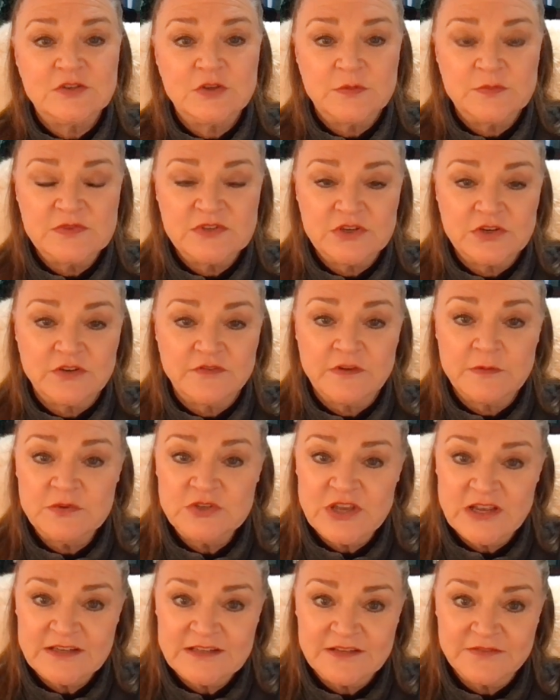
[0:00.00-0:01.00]
to observe
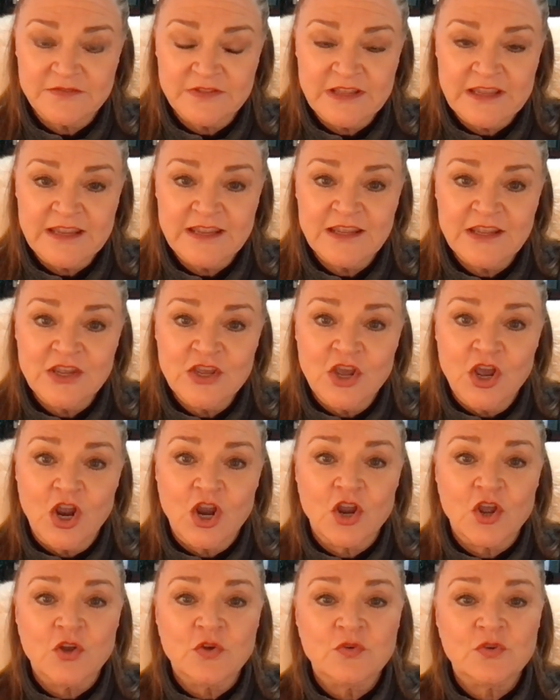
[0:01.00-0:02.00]
objectively
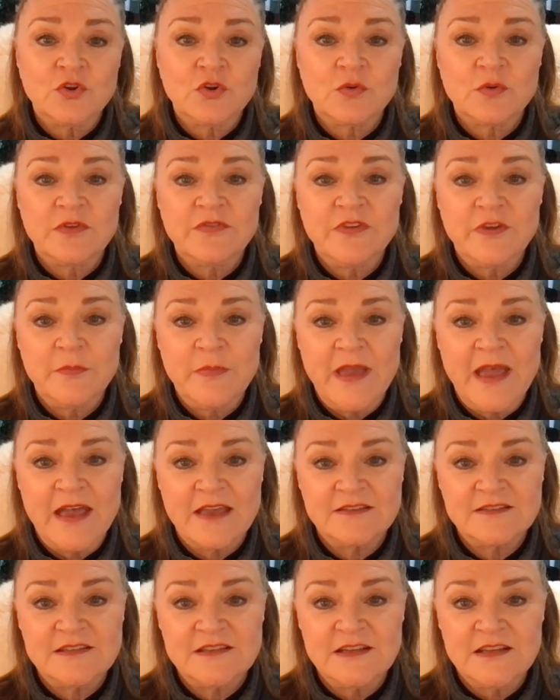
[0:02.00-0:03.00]
our own horrific
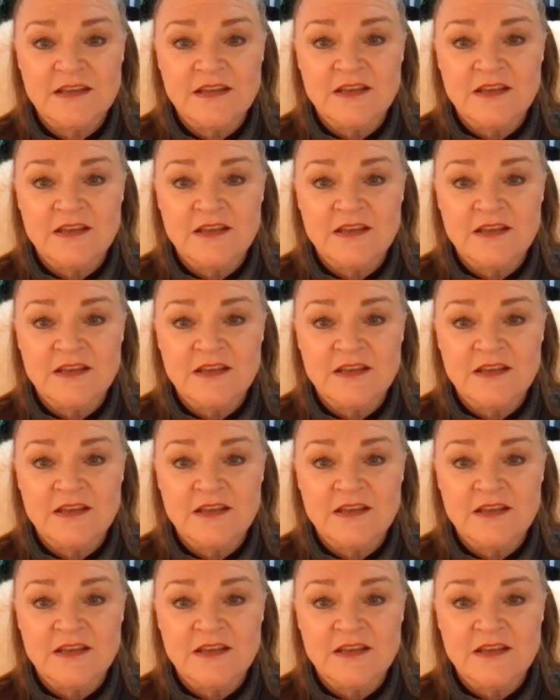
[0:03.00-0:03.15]
past,